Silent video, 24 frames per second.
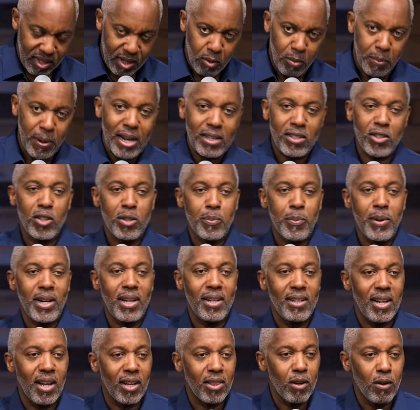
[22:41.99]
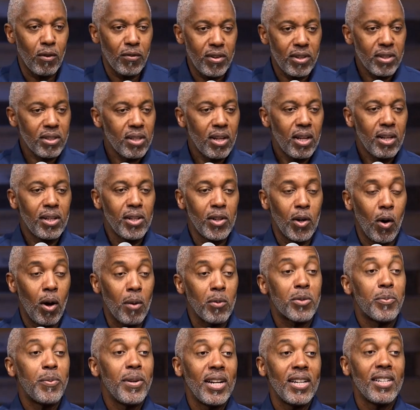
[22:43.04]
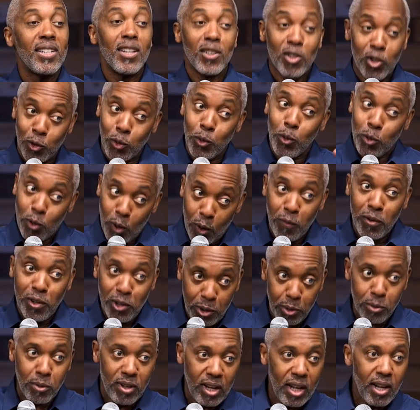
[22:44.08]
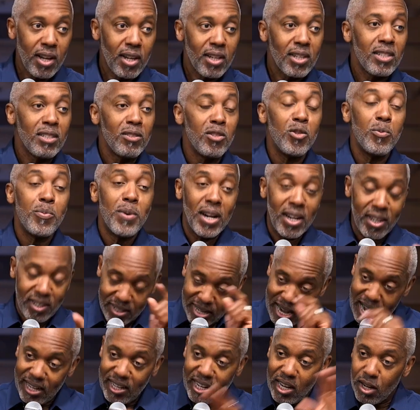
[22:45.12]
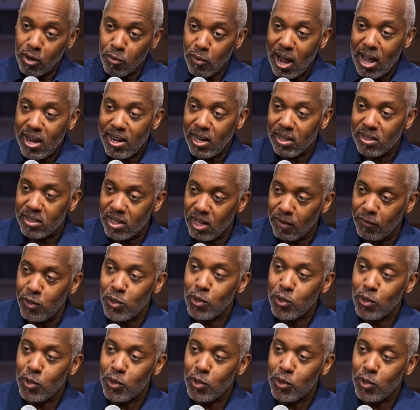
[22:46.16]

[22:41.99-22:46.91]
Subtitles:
Pastor, you speaking death over us? No, I'm speaking the truth over you. You better not get around that stuff.